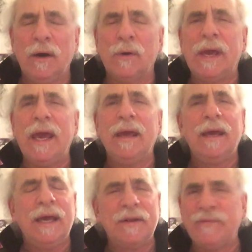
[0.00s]
Okay,
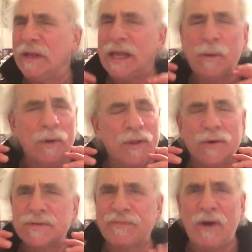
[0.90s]
it felt like one of
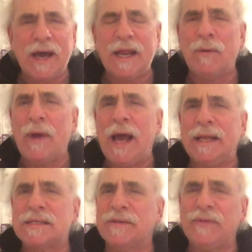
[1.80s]
those Friday
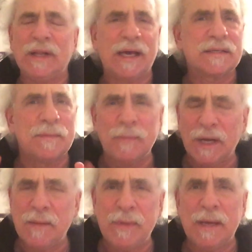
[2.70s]
rallies. It felt like some
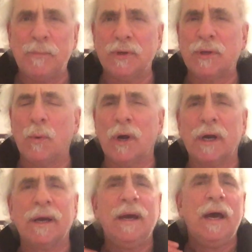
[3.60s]
money being put to
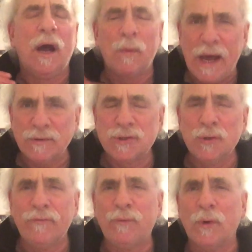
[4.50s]
work around
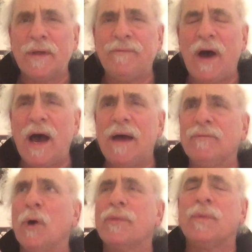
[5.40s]

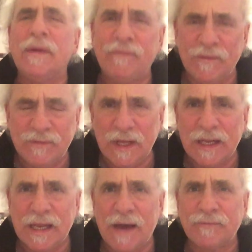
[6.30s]
3:15
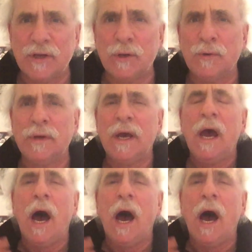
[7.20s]
in the afternoon.